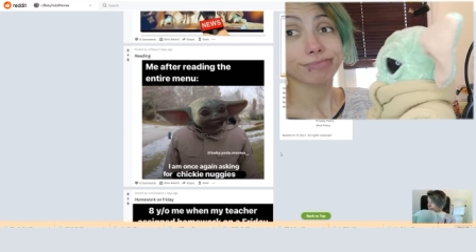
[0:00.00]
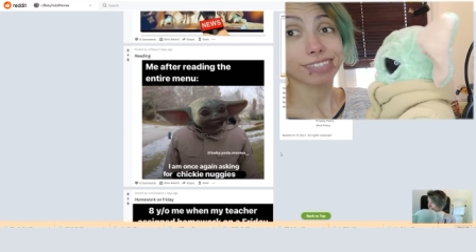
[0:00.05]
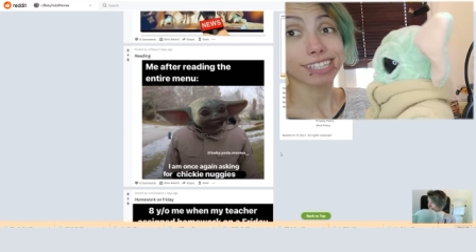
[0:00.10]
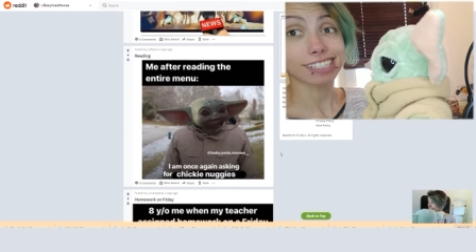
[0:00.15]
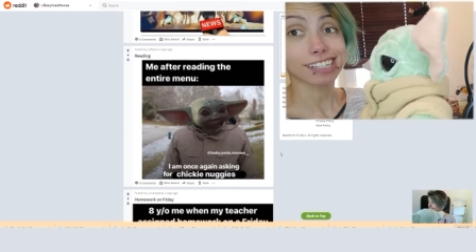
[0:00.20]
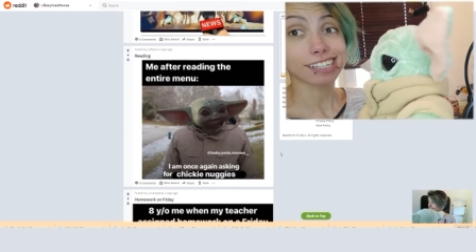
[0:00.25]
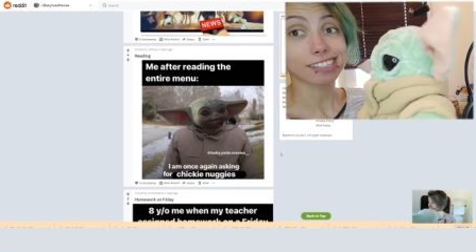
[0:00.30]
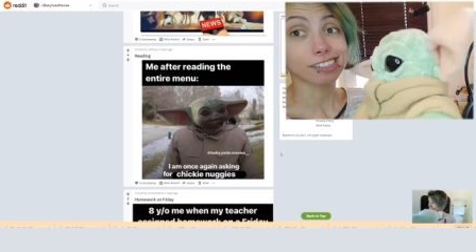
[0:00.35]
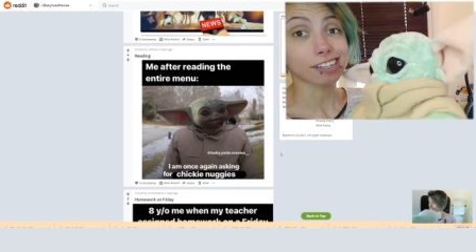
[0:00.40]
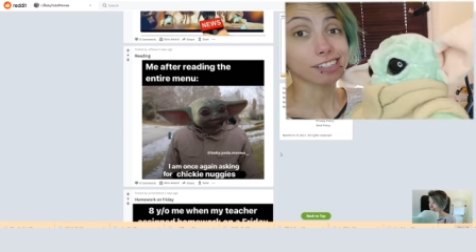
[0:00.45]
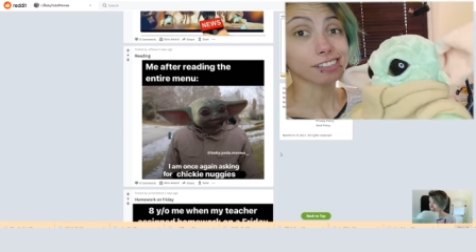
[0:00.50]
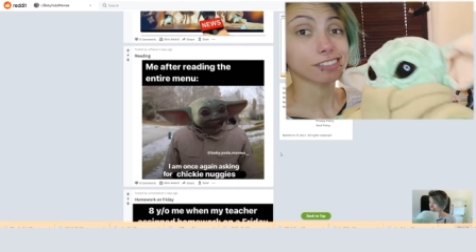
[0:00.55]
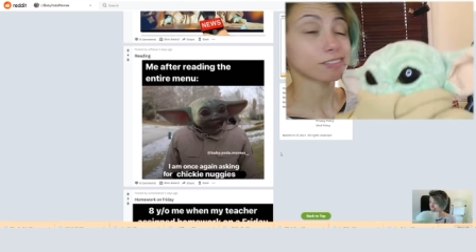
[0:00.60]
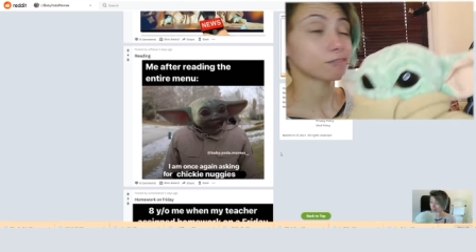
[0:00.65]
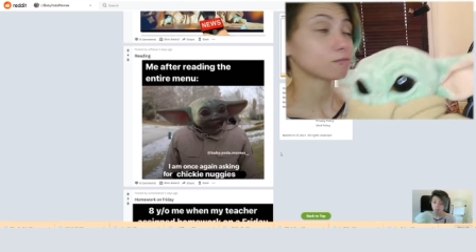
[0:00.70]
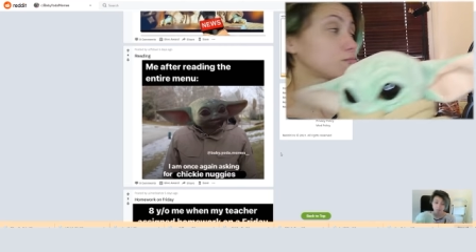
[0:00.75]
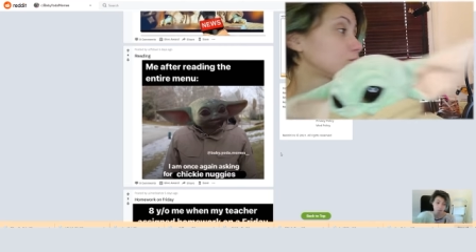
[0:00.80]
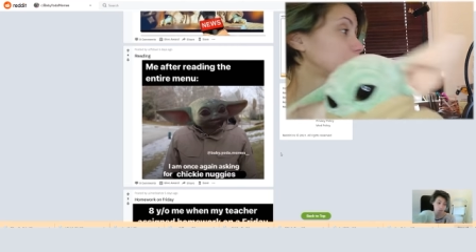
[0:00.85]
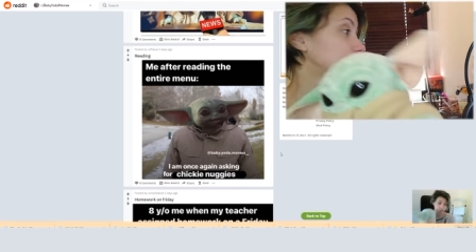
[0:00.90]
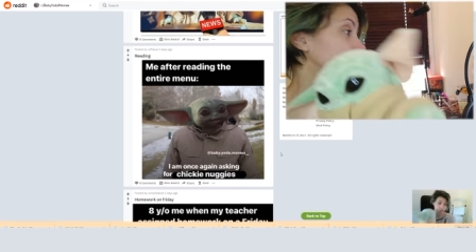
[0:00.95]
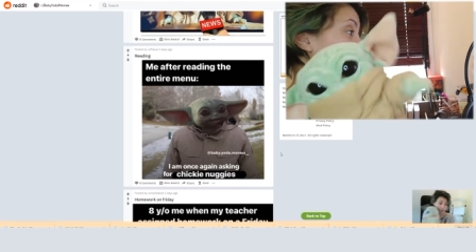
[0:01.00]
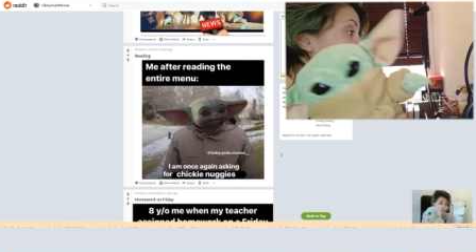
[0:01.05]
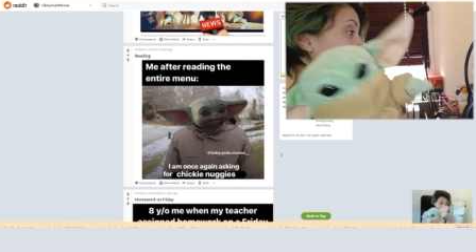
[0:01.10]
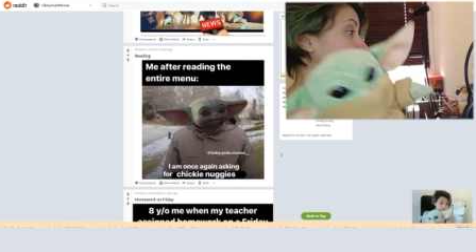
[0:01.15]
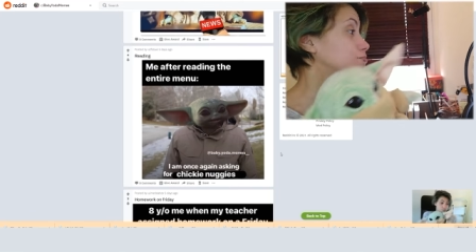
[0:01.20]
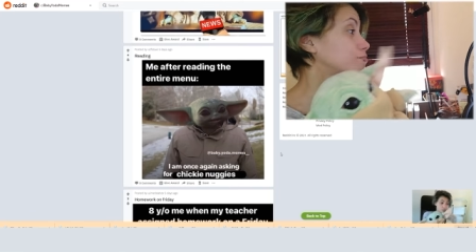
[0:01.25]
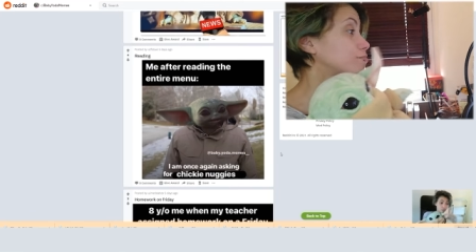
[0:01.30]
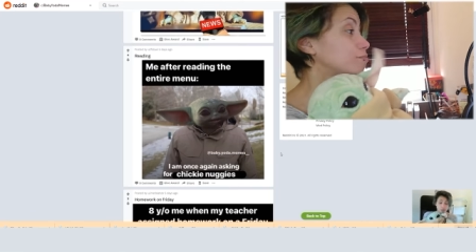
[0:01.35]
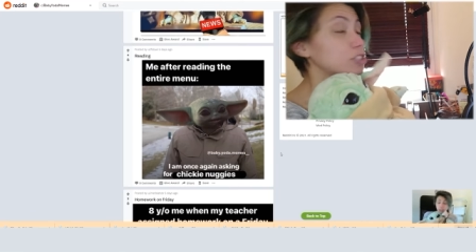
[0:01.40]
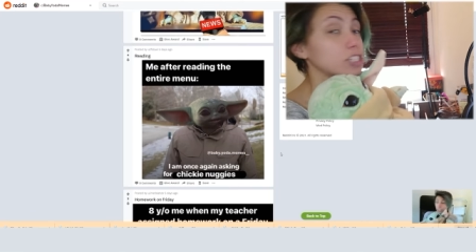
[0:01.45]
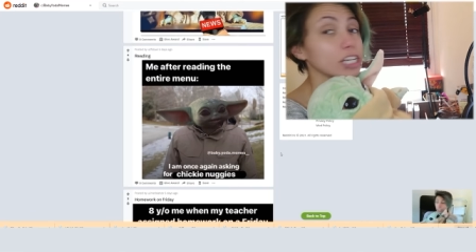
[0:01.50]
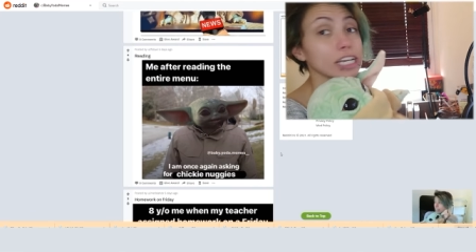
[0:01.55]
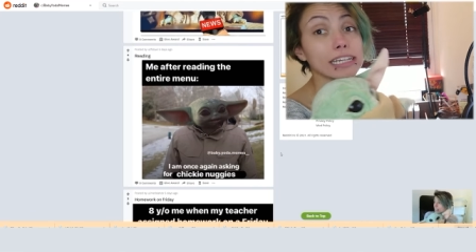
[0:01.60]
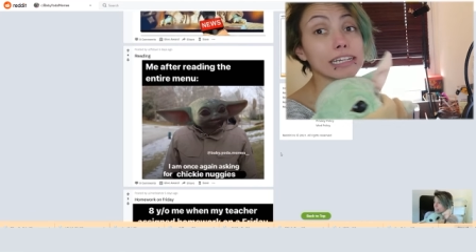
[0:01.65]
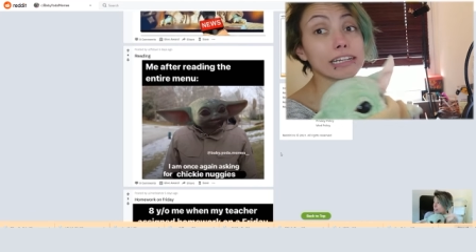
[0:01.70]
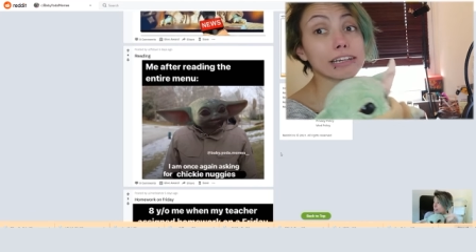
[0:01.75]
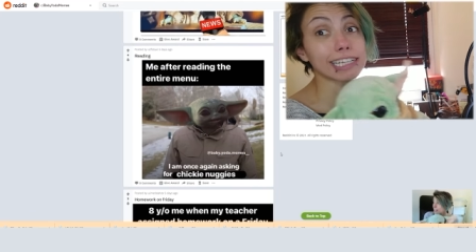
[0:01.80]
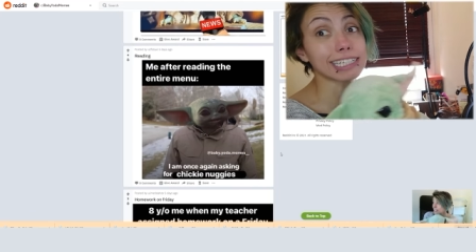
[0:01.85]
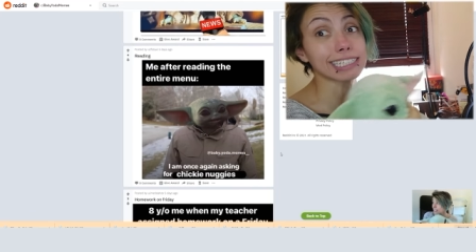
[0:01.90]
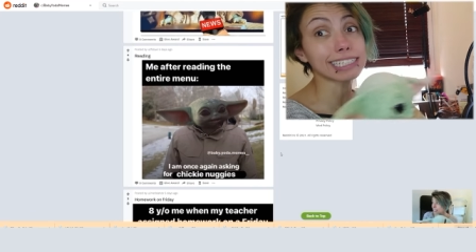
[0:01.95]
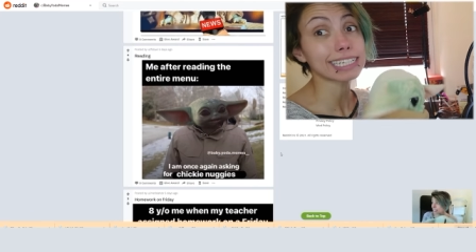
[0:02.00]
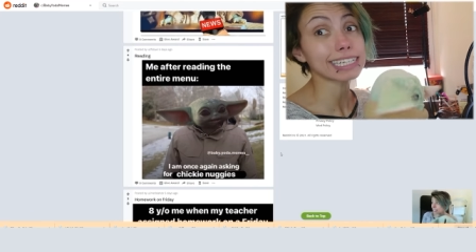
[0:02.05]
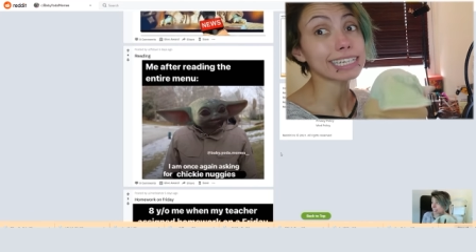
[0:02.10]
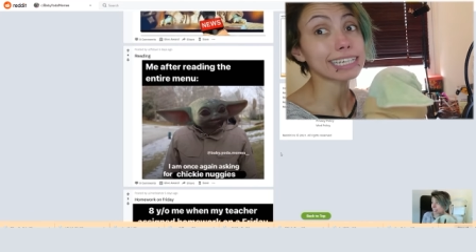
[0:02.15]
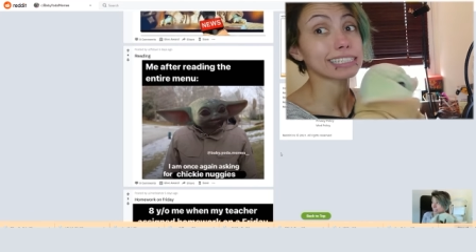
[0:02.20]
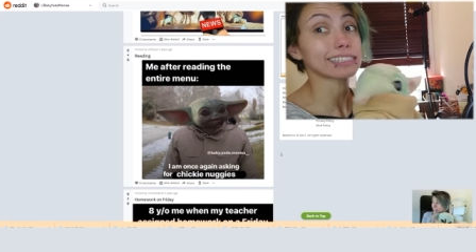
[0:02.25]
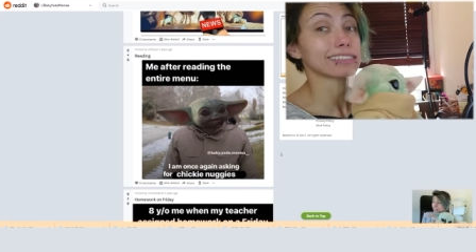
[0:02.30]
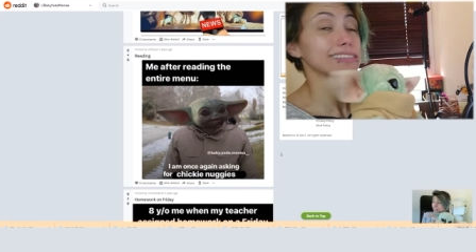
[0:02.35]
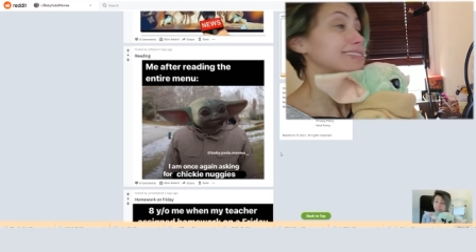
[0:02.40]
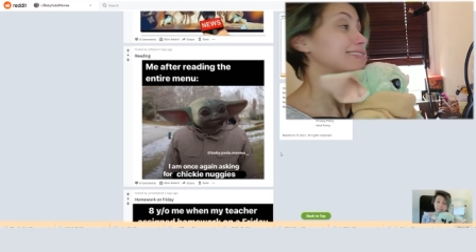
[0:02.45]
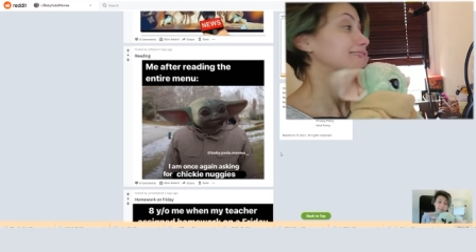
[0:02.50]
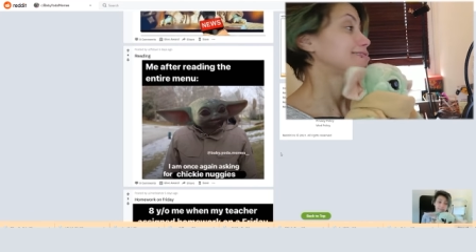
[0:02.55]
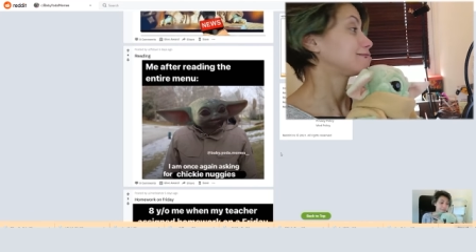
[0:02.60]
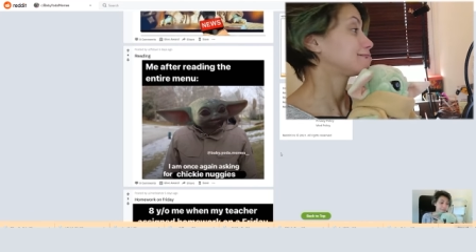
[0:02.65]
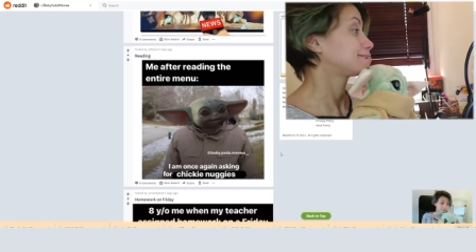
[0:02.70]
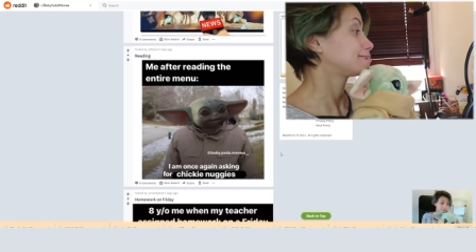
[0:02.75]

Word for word: He says yes. Cheeky nuggies it is.